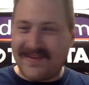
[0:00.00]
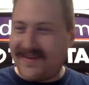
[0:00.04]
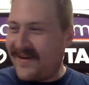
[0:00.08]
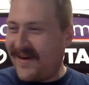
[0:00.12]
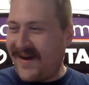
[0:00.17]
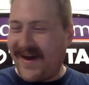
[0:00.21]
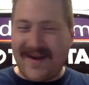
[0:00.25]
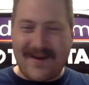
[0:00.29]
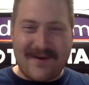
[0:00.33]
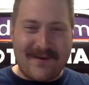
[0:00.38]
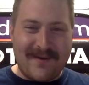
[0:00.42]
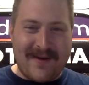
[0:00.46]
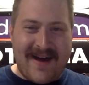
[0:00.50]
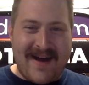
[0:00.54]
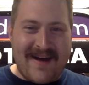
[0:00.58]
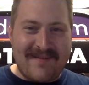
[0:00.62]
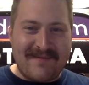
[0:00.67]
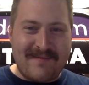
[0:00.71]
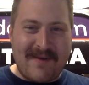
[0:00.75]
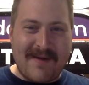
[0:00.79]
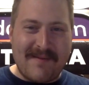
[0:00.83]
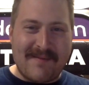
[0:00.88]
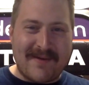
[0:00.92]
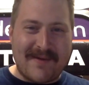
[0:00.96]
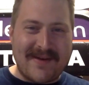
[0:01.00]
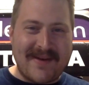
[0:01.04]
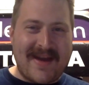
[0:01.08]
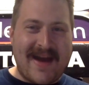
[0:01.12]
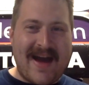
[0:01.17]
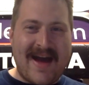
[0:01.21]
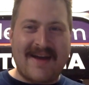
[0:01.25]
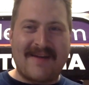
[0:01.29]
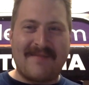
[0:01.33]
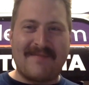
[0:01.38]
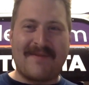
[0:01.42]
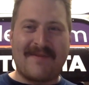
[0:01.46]
I don't have my buddy
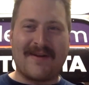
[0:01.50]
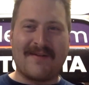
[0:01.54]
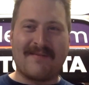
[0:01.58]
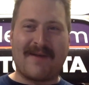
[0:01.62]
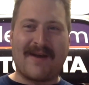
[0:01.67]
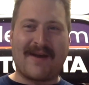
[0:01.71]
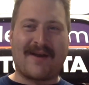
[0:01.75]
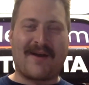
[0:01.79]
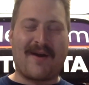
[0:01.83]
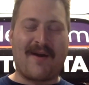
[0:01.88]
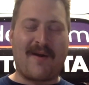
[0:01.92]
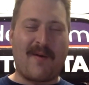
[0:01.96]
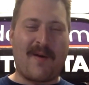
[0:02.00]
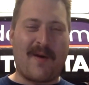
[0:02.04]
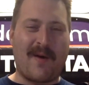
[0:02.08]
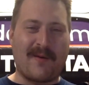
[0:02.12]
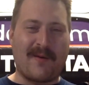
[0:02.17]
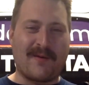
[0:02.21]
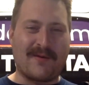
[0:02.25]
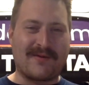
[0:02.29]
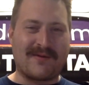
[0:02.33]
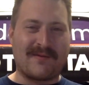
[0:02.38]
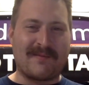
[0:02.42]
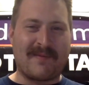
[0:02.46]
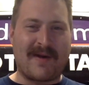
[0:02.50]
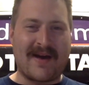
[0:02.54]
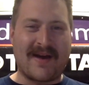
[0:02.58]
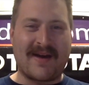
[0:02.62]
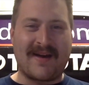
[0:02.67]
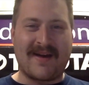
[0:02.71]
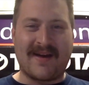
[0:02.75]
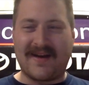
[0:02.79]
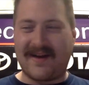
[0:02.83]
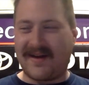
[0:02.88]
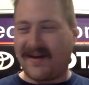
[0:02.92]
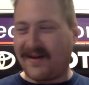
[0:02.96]
Adam here, my co-host,
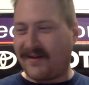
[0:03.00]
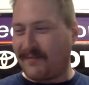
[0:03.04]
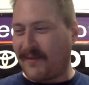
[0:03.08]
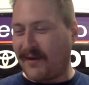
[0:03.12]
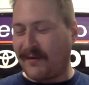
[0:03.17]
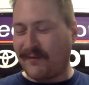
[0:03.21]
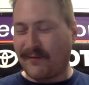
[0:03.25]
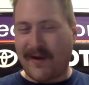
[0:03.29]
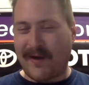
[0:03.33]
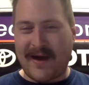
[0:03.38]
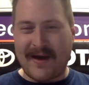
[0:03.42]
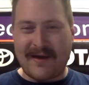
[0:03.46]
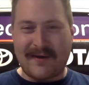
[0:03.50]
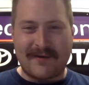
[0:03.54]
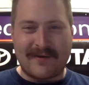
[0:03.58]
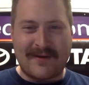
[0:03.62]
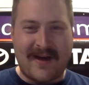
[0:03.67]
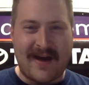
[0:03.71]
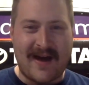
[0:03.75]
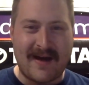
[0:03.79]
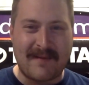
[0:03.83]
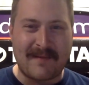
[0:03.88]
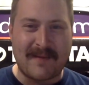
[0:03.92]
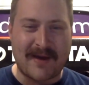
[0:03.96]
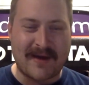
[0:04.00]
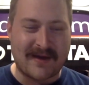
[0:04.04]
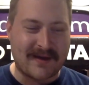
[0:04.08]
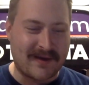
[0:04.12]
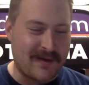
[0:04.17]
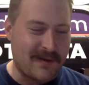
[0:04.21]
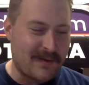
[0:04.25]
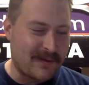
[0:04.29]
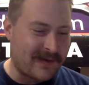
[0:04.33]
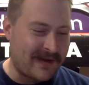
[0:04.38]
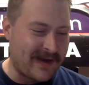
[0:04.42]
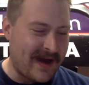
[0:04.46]
my ride or die, my
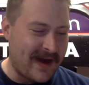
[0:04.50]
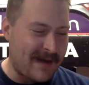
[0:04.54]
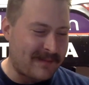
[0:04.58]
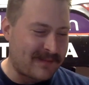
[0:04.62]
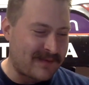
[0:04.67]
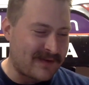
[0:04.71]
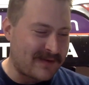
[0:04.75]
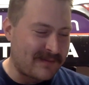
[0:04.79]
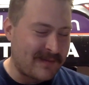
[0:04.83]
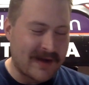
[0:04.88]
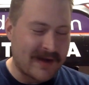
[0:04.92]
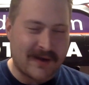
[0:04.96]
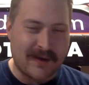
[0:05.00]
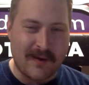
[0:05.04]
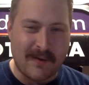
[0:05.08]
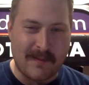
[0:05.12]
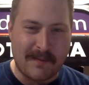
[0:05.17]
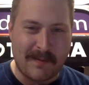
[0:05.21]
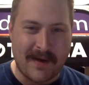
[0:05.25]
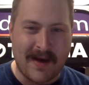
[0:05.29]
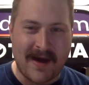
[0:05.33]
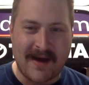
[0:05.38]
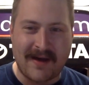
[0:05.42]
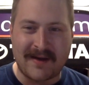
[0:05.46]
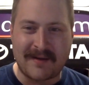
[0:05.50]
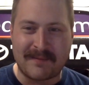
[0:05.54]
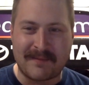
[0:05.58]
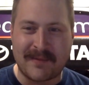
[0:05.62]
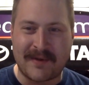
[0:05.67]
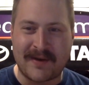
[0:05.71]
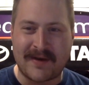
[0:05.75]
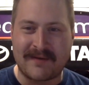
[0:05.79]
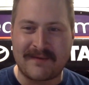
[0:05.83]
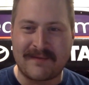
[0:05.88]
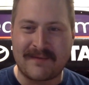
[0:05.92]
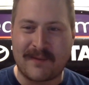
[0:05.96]
co-captain, my co-pilot,
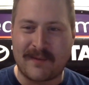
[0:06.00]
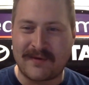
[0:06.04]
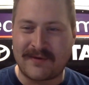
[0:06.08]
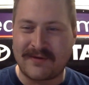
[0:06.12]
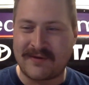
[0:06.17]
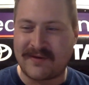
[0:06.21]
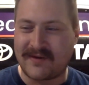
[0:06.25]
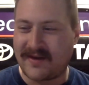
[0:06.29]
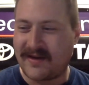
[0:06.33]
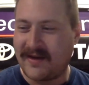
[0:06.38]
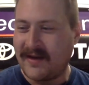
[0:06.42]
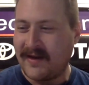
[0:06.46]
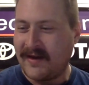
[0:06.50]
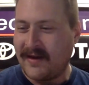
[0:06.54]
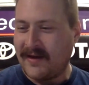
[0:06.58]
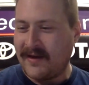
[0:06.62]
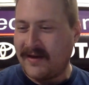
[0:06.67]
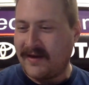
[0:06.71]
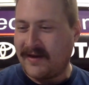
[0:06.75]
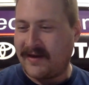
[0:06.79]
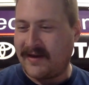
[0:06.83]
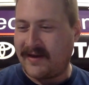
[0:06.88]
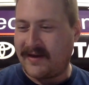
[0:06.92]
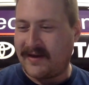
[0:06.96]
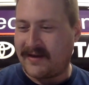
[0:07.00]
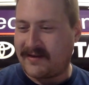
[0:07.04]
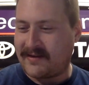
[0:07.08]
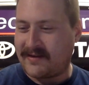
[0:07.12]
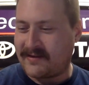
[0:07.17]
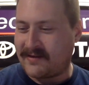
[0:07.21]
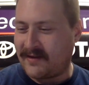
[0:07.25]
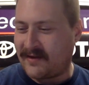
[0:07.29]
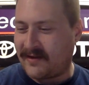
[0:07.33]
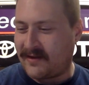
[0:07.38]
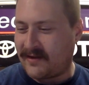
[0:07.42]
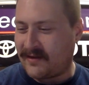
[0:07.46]
but unfortunately, he
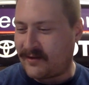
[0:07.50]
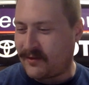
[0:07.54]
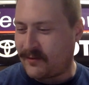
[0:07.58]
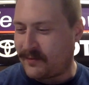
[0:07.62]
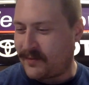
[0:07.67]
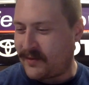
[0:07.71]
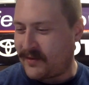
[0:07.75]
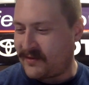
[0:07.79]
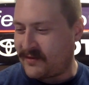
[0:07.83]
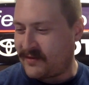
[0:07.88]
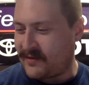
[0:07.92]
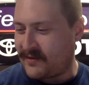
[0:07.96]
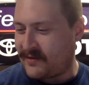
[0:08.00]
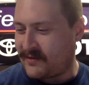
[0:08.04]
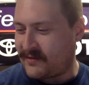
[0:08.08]
is a little busy.